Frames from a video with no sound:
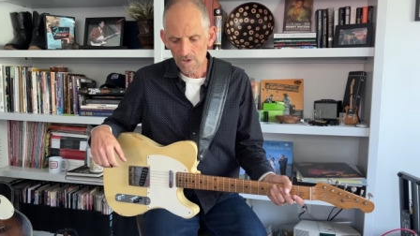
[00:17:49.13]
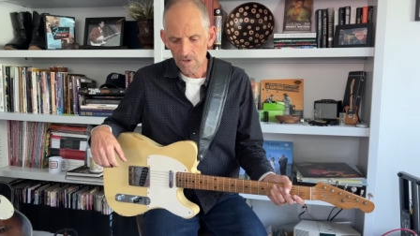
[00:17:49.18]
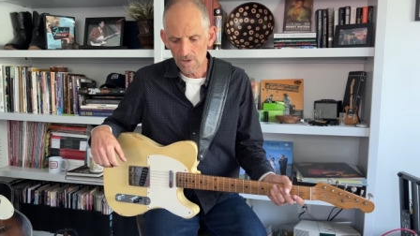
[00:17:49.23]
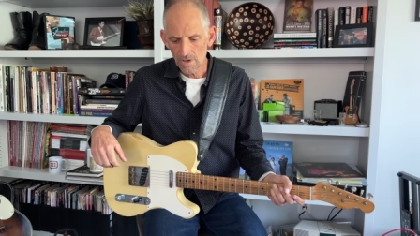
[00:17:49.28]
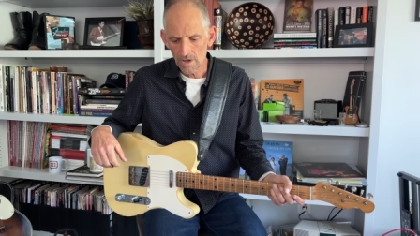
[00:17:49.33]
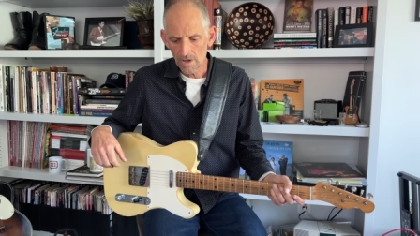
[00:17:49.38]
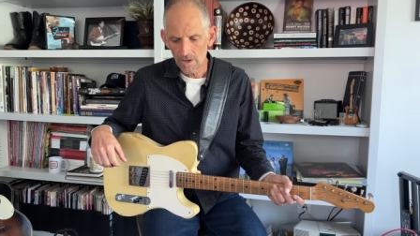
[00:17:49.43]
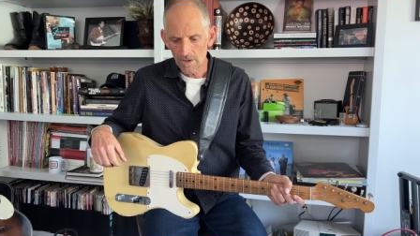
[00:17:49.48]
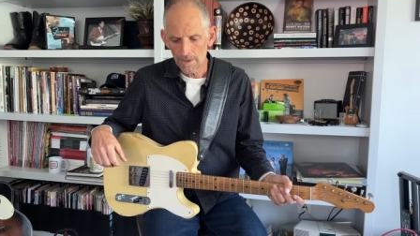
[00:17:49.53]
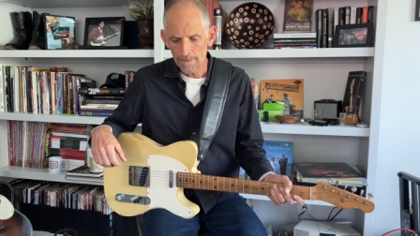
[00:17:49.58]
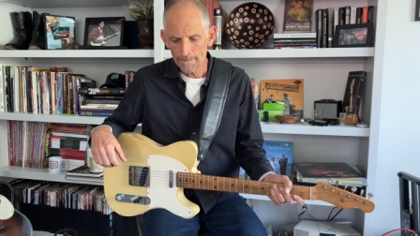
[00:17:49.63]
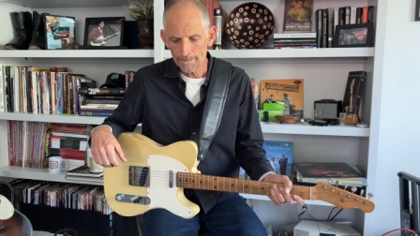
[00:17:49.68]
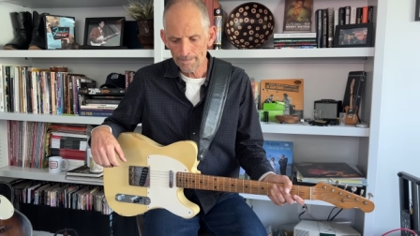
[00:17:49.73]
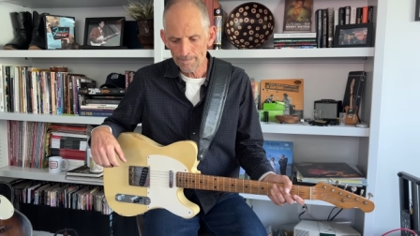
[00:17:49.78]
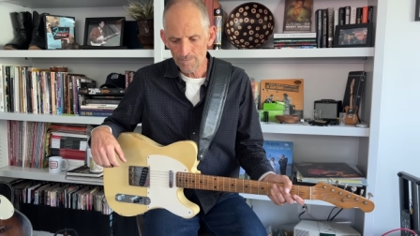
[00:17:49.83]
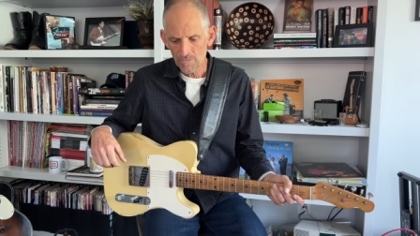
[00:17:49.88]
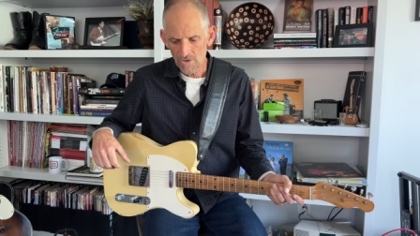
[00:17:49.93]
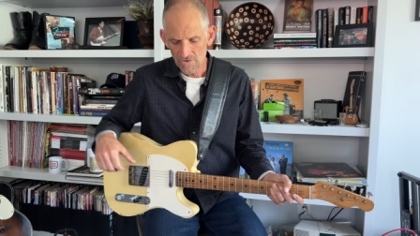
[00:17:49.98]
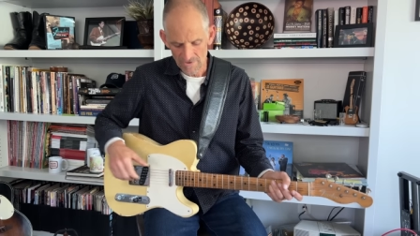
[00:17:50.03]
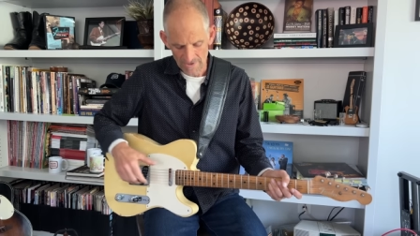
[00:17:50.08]
Uh,
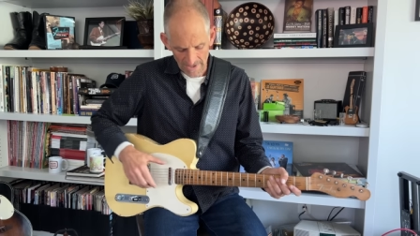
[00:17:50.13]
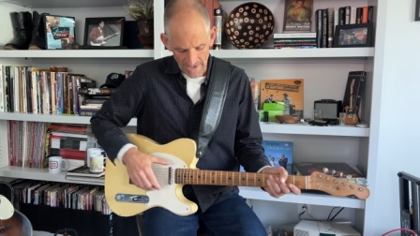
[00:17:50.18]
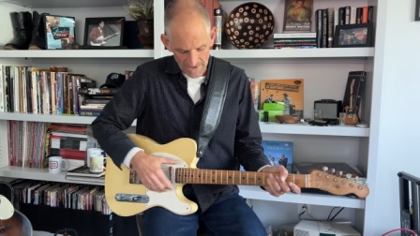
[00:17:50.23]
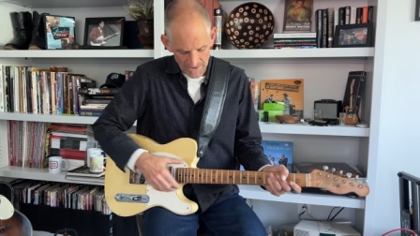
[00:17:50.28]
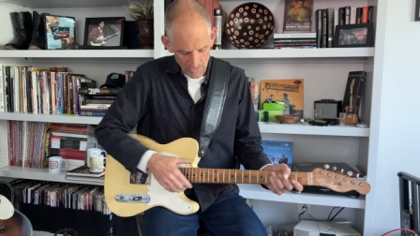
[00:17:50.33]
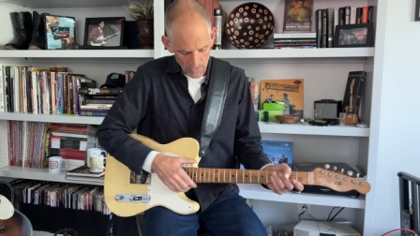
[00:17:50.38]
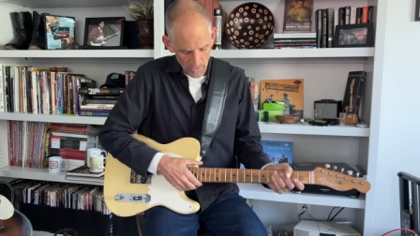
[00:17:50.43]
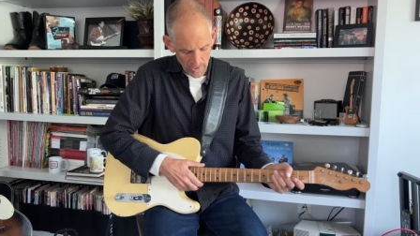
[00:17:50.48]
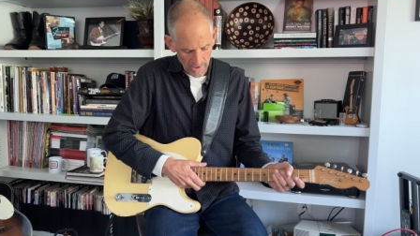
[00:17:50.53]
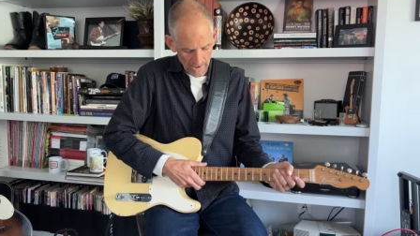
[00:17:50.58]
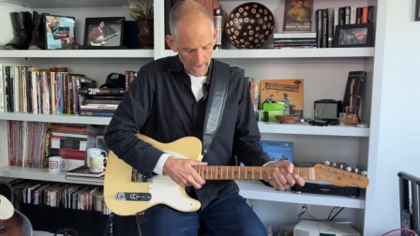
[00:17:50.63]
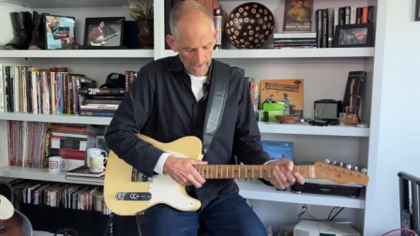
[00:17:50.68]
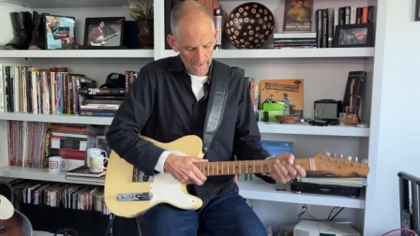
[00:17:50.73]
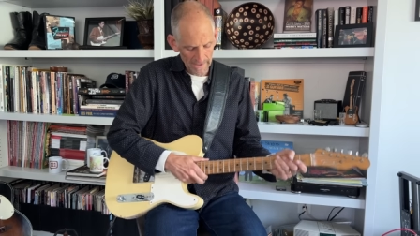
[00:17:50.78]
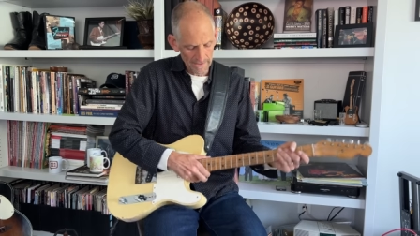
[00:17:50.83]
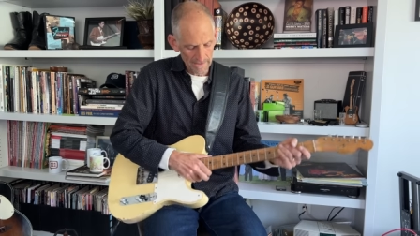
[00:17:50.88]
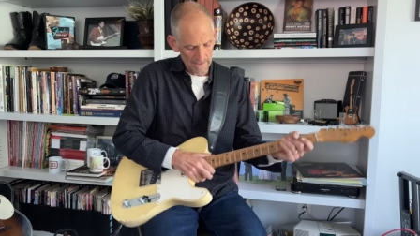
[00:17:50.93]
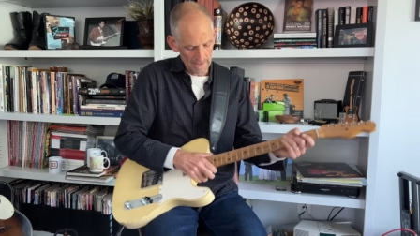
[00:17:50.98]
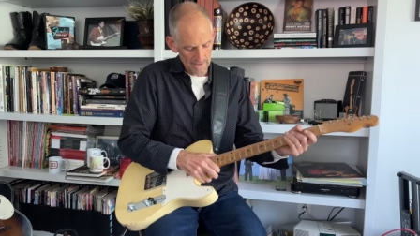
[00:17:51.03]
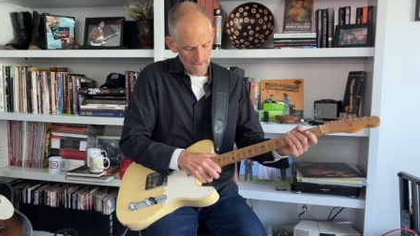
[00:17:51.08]
so that's where
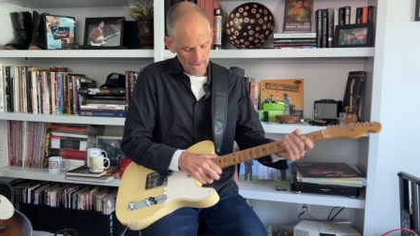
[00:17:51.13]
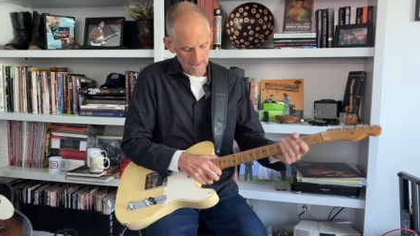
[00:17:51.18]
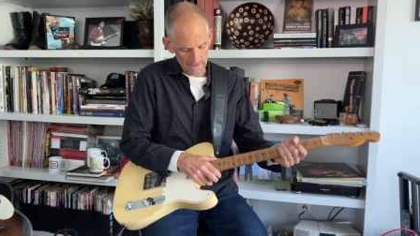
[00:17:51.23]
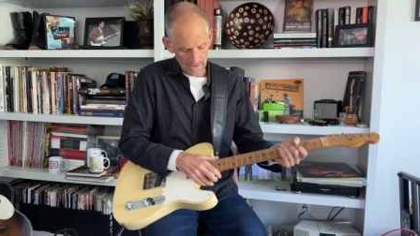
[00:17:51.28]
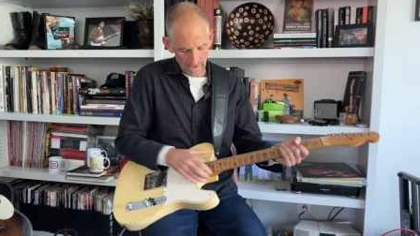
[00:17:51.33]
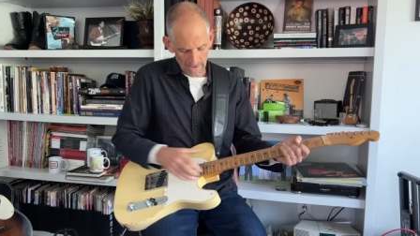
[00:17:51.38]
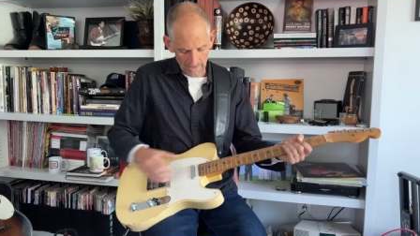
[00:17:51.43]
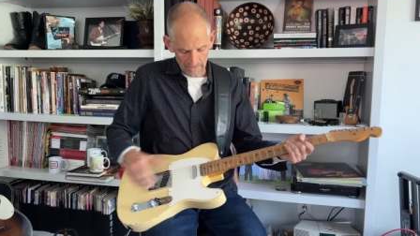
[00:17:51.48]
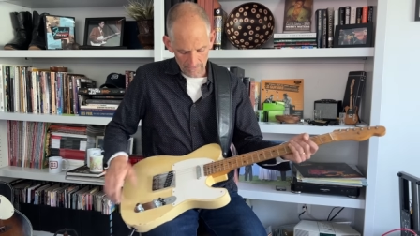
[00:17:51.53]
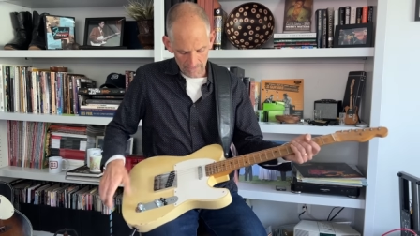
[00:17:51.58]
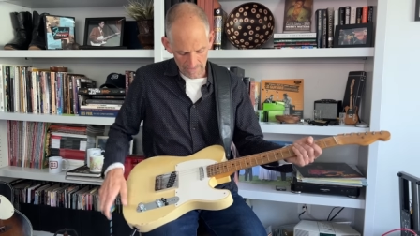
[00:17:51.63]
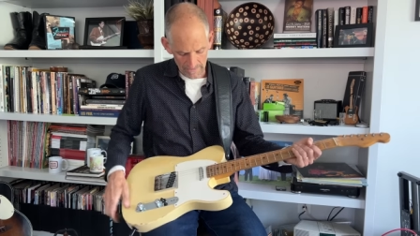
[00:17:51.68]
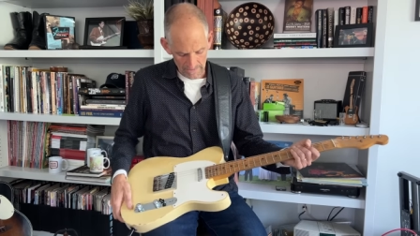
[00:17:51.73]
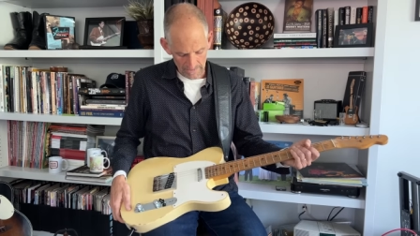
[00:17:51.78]
I kind of,